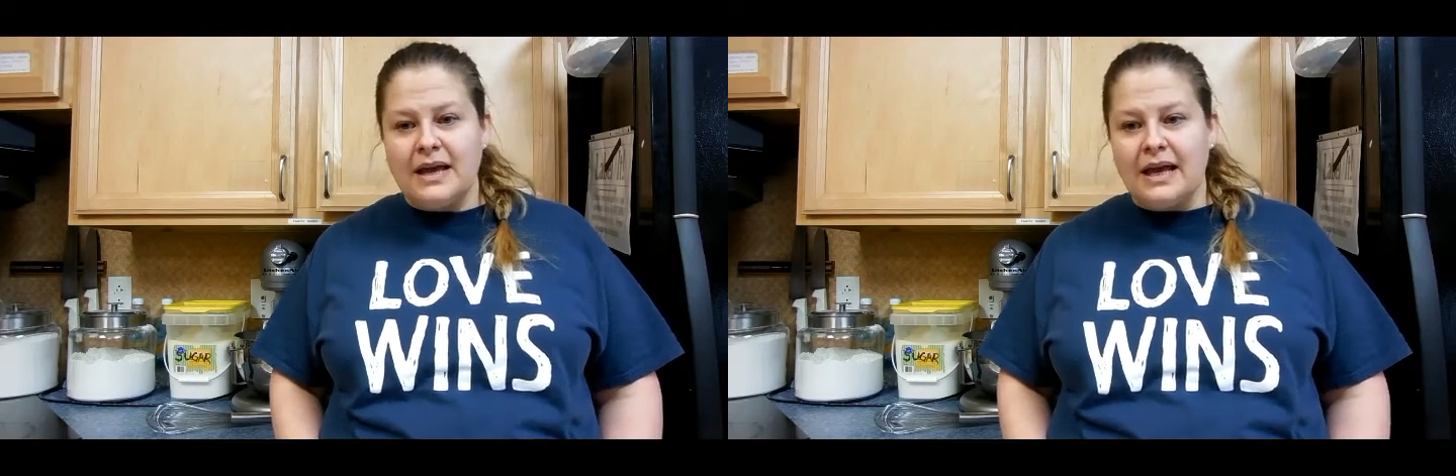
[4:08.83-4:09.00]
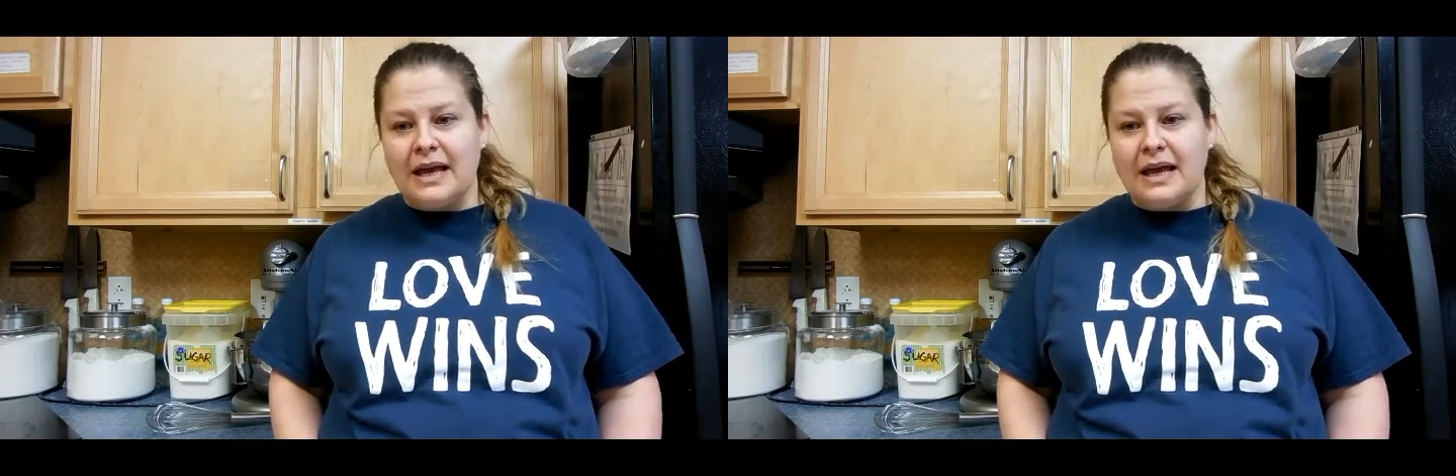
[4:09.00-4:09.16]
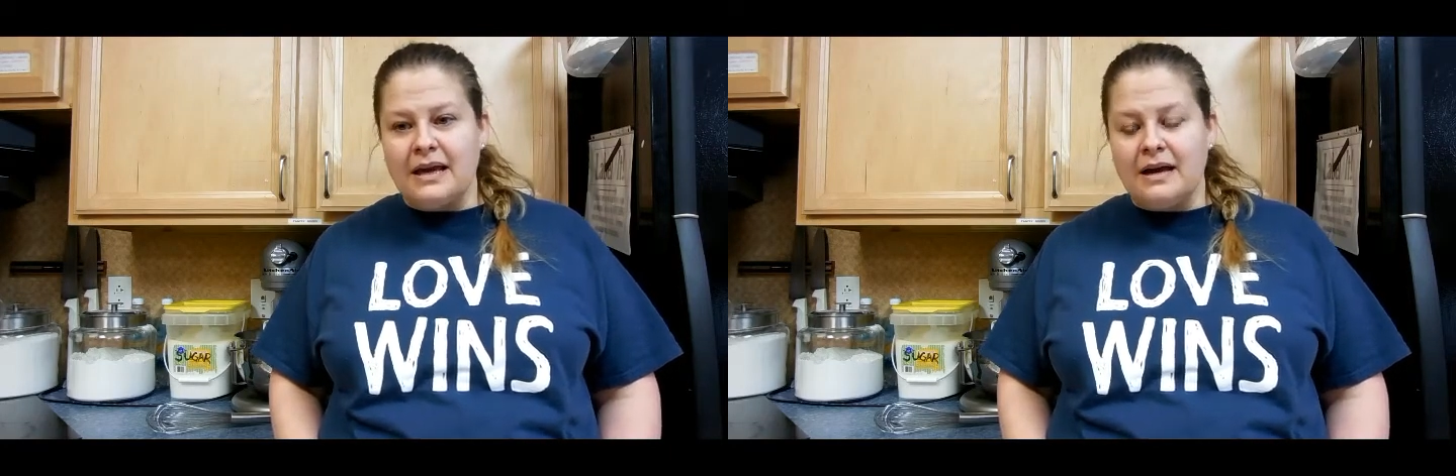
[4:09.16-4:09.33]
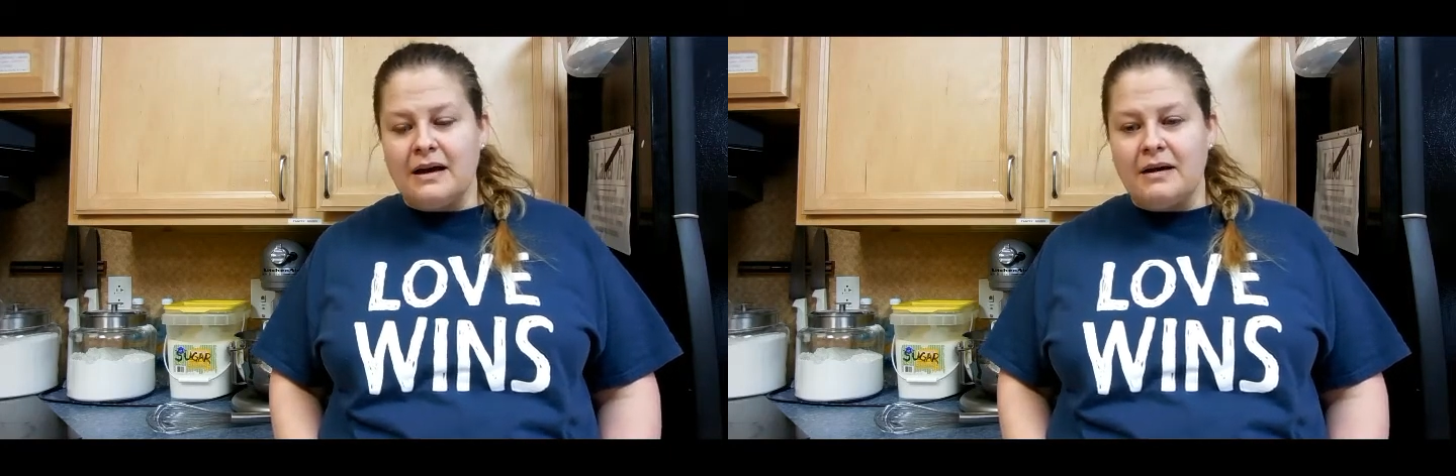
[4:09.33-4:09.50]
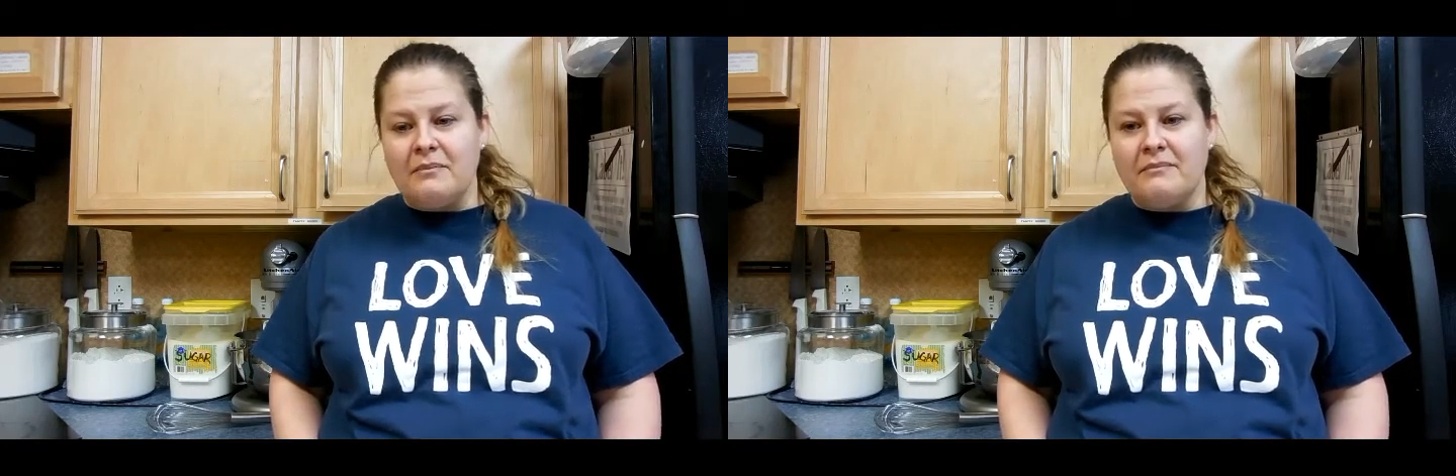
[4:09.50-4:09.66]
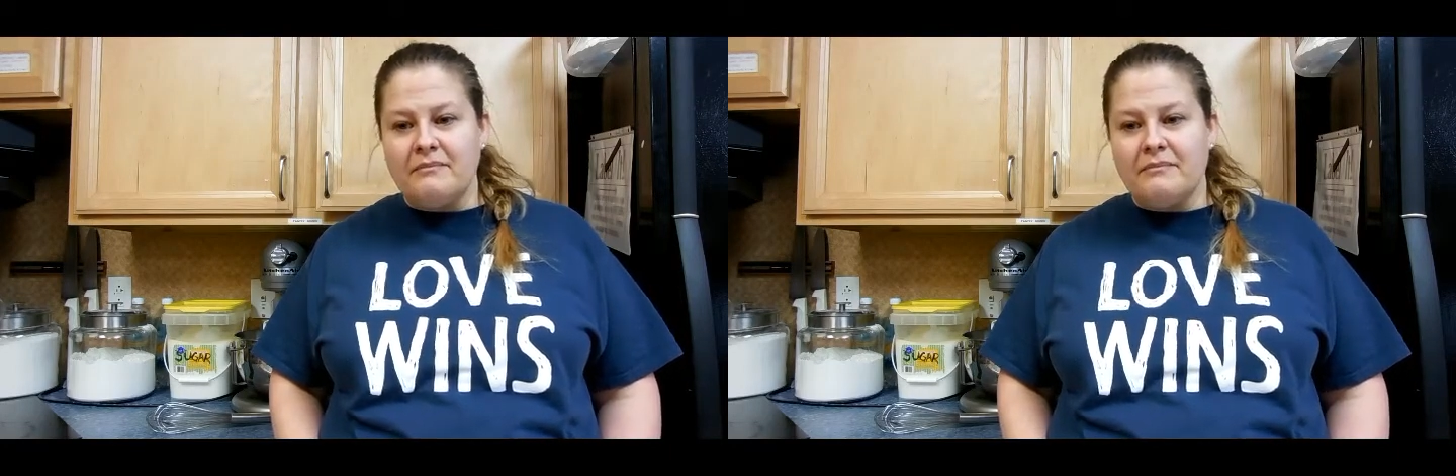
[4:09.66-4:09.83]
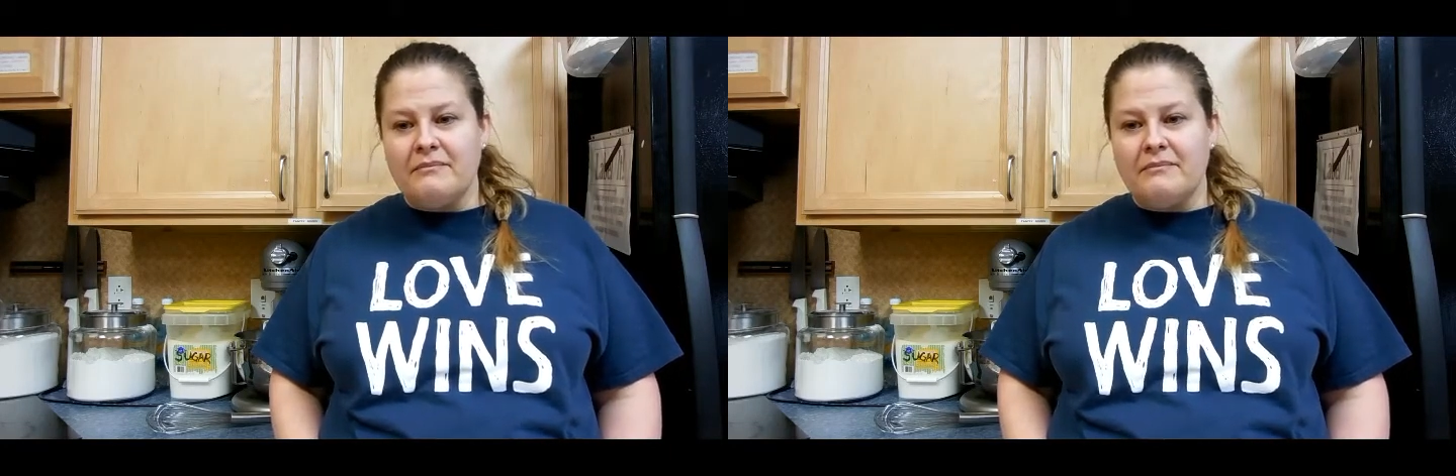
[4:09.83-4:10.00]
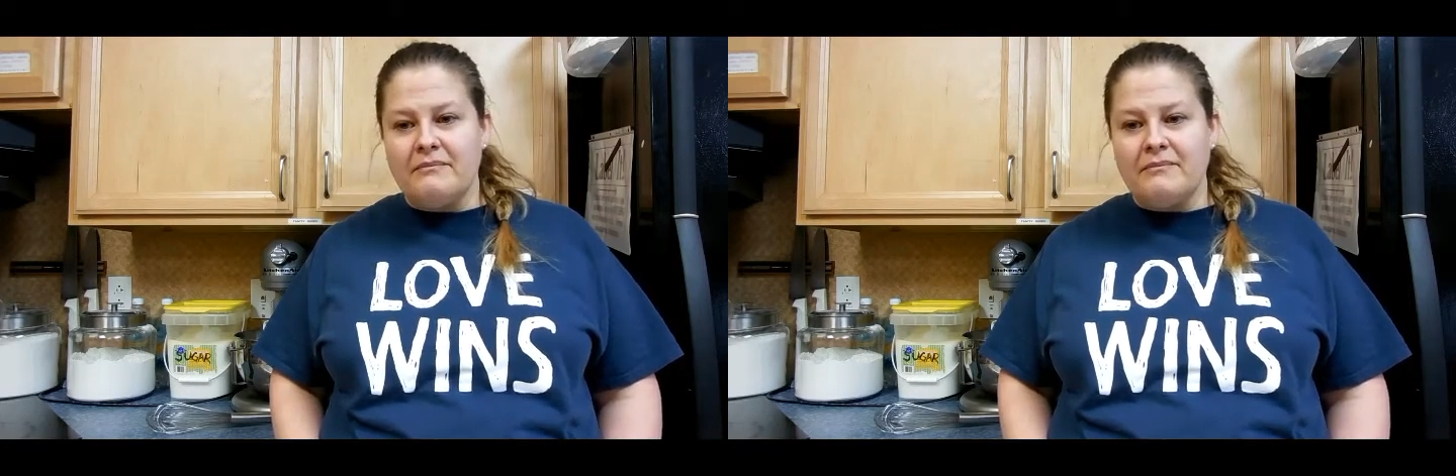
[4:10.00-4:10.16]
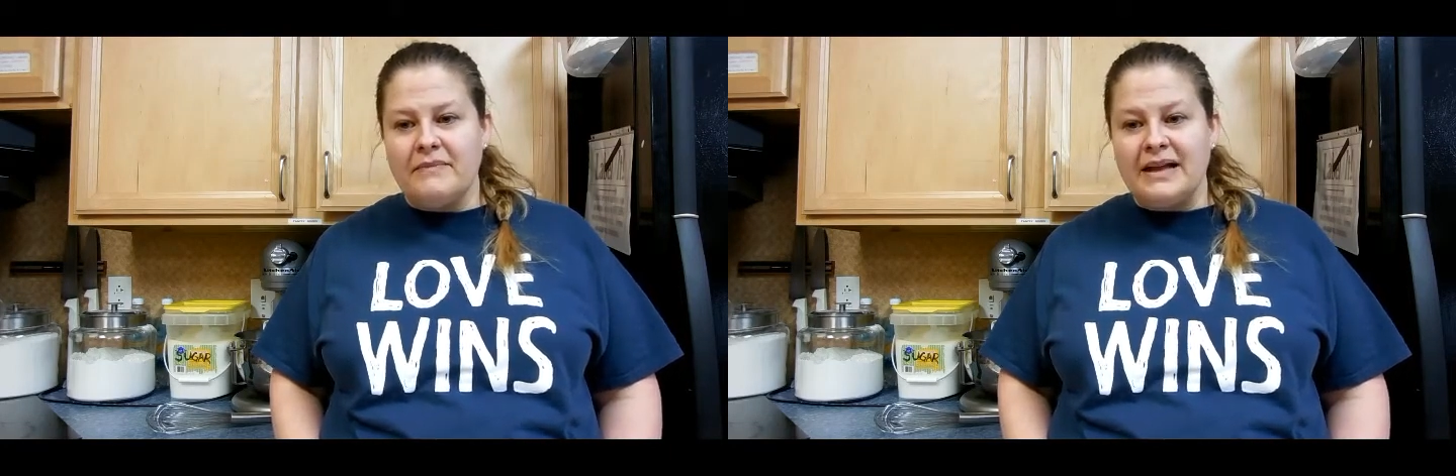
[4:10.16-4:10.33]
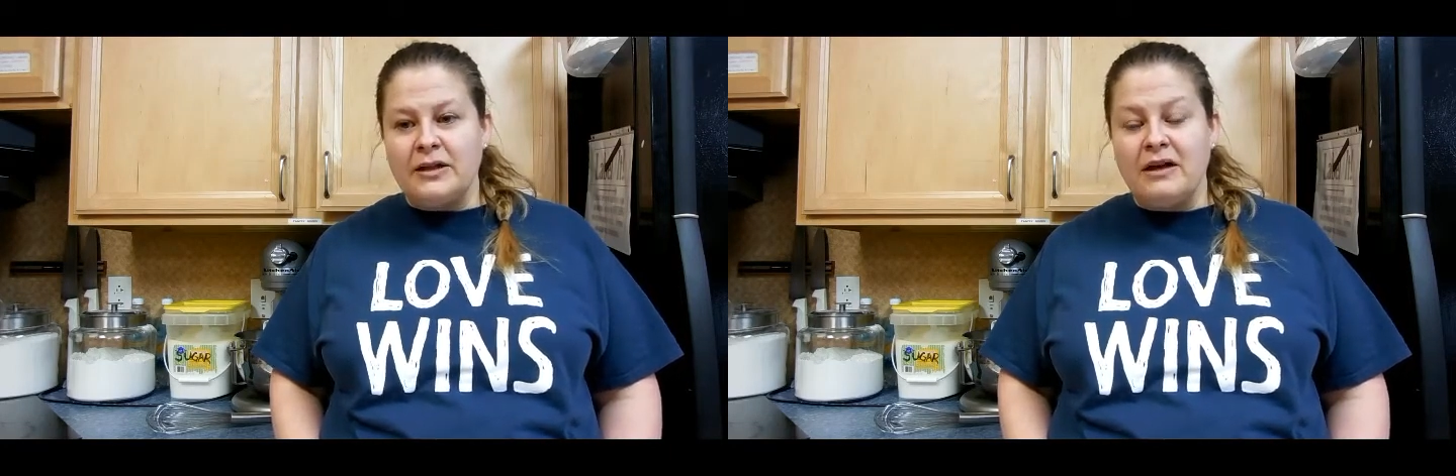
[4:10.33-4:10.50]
And I